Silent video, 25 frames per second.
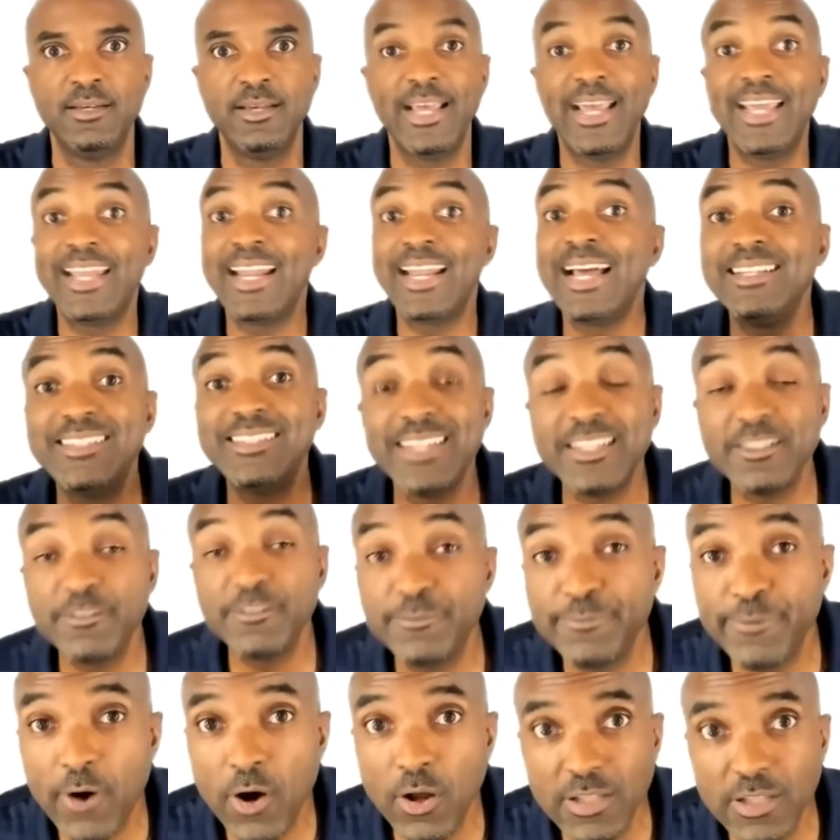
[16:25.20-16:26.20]
And I
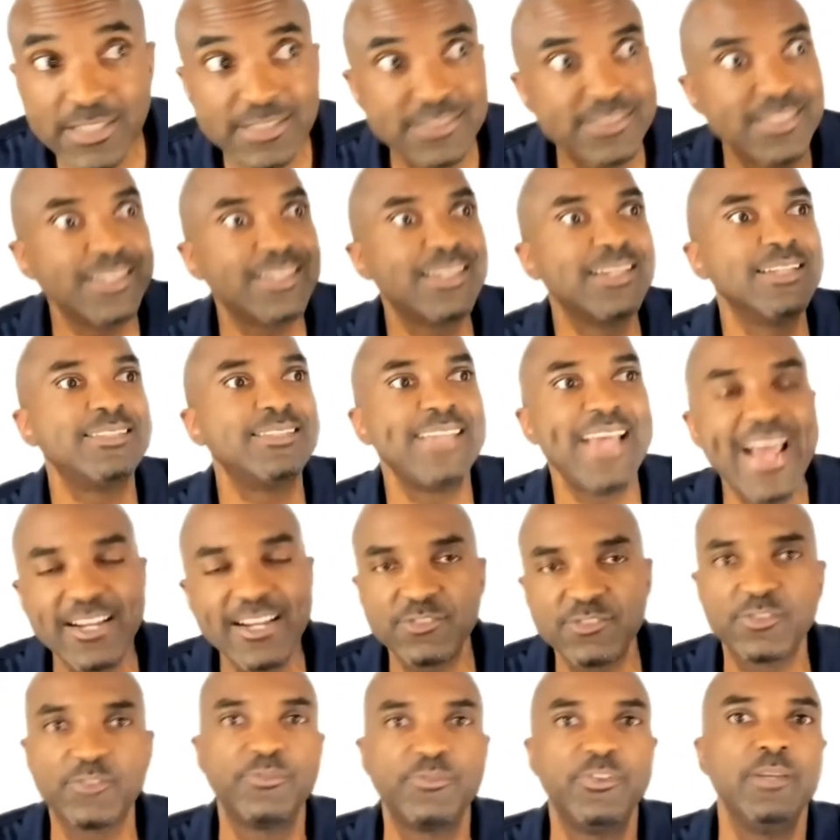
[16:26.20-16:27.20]
didn't fall into
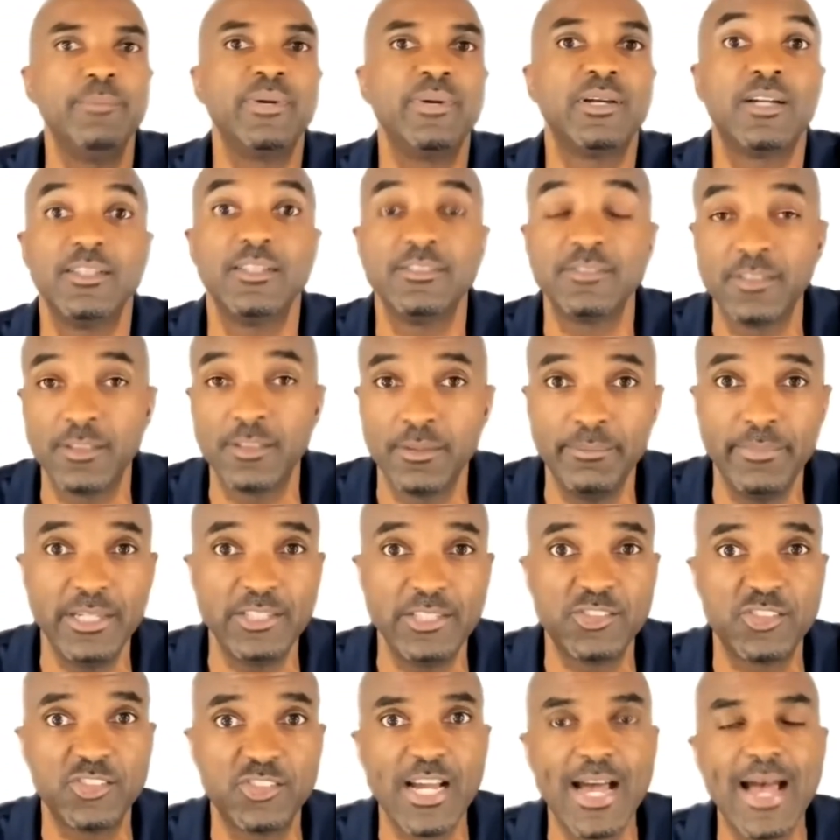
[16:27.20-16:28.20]
catastrophe because of the
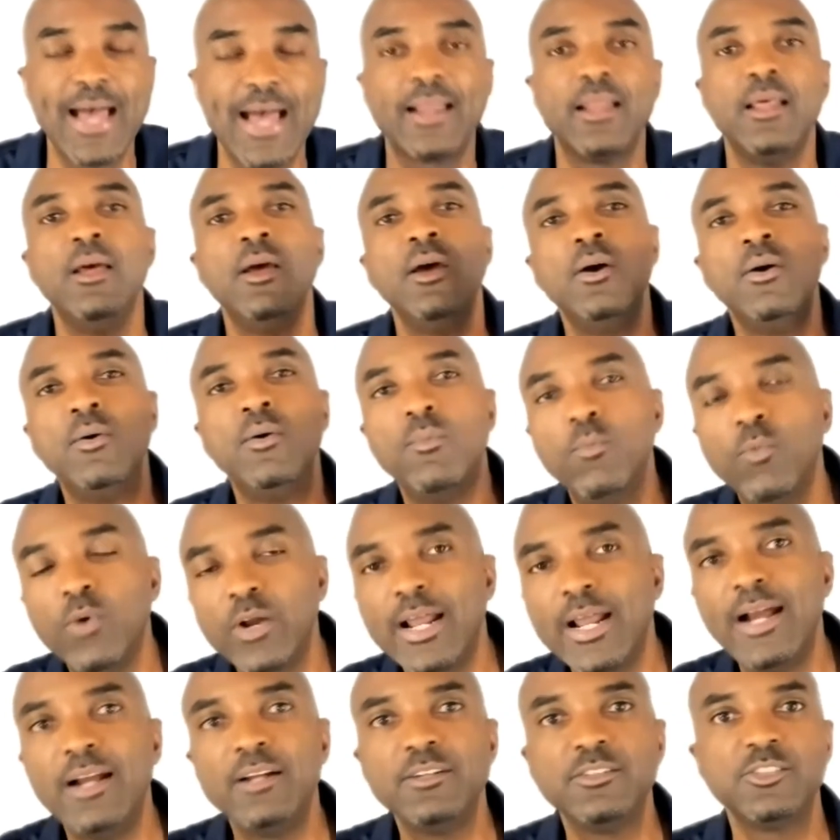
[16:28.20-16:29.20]
missed shot. What
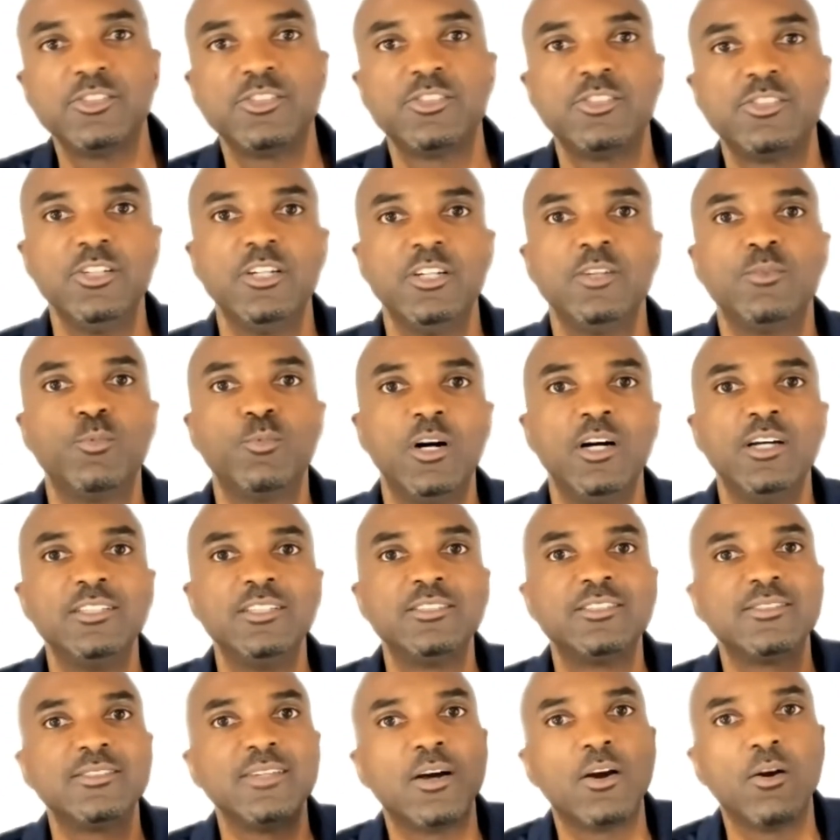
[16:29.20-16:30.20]
I understood
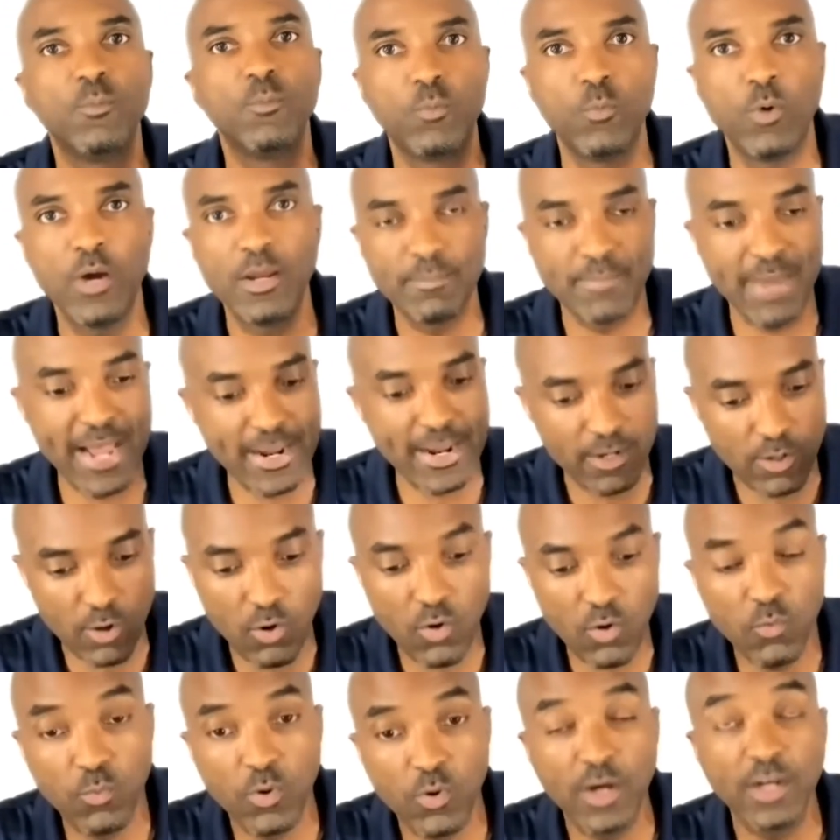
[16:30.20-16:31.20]
was, or what my
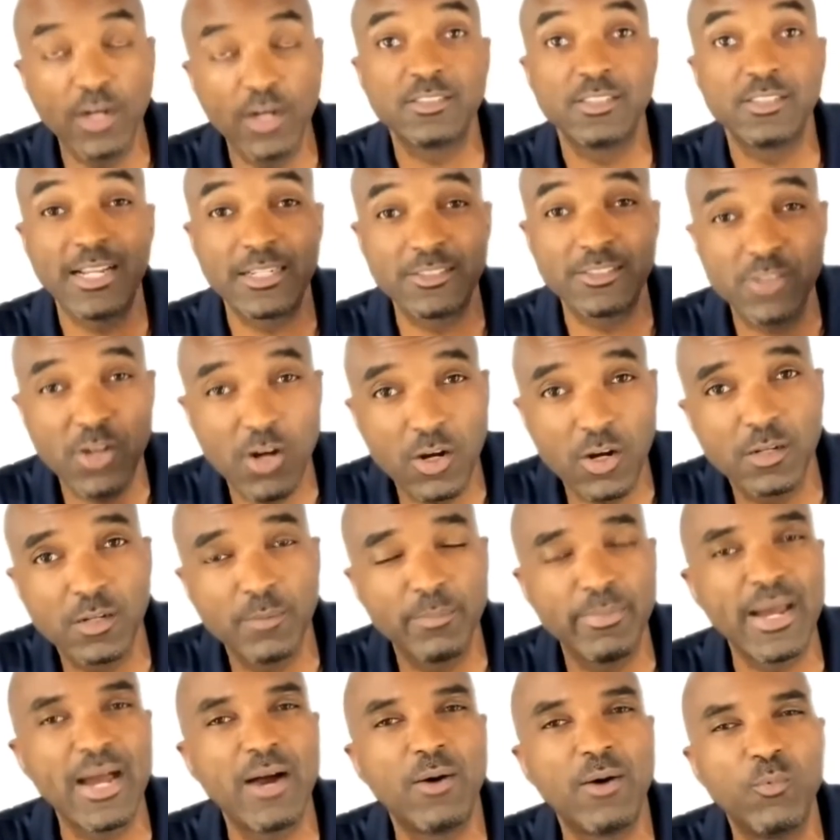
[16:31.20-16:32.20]
goal was, and I talked
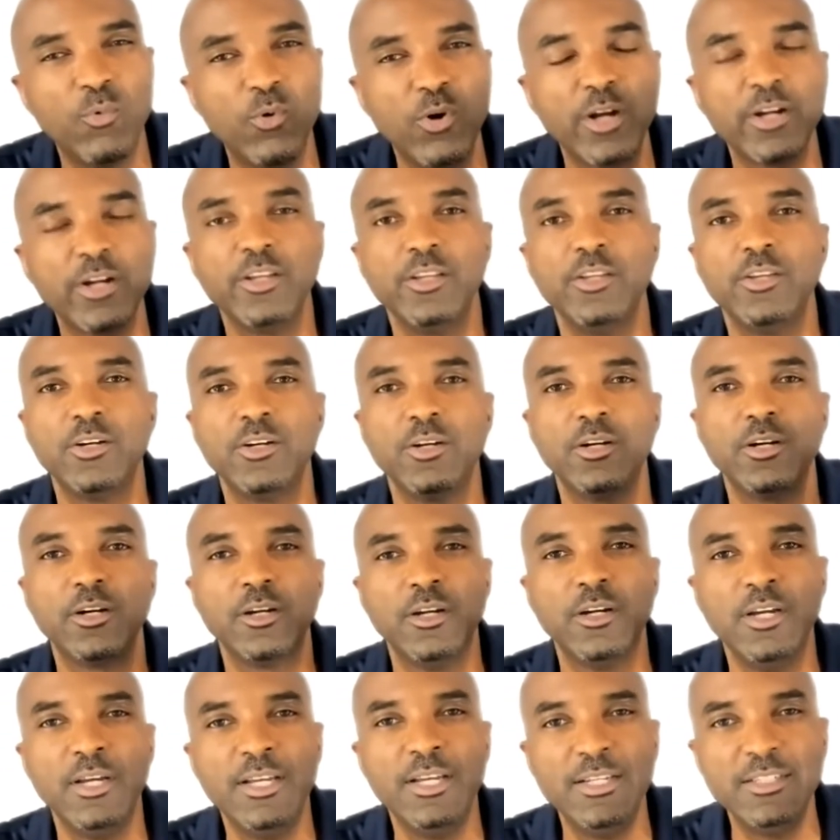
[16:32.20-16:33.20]
about, what are your
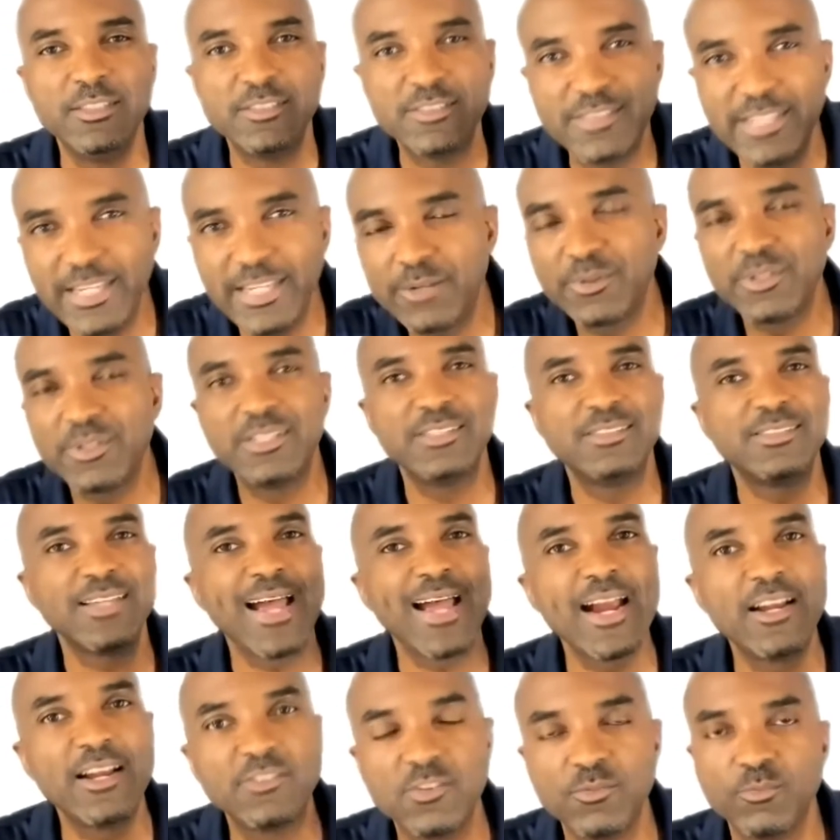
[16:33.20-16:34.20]
secret
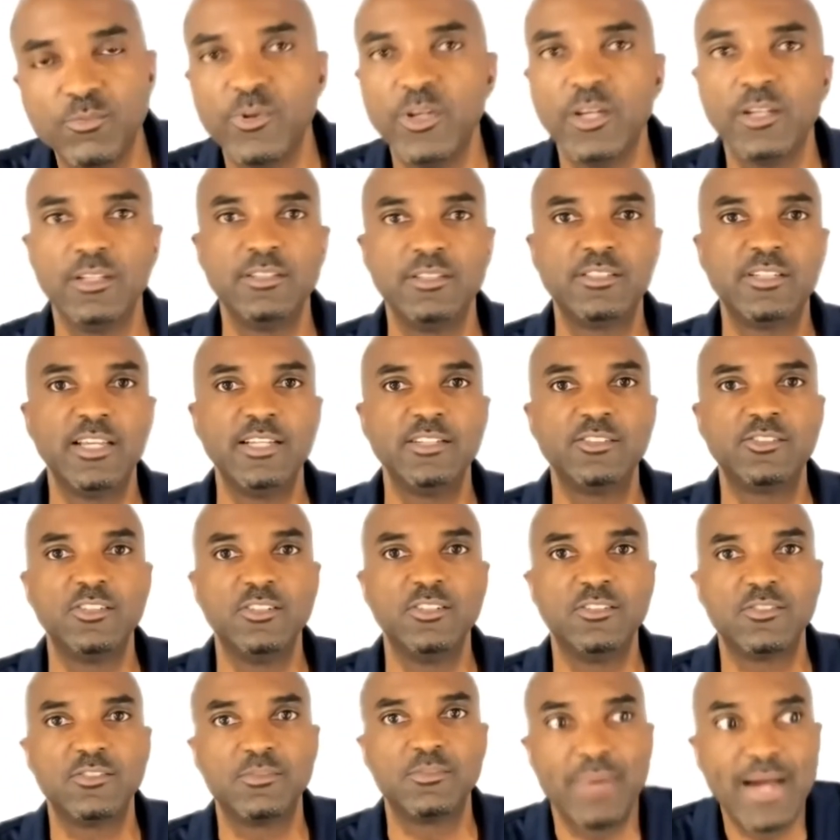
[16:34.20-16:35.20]
desires and real intentions?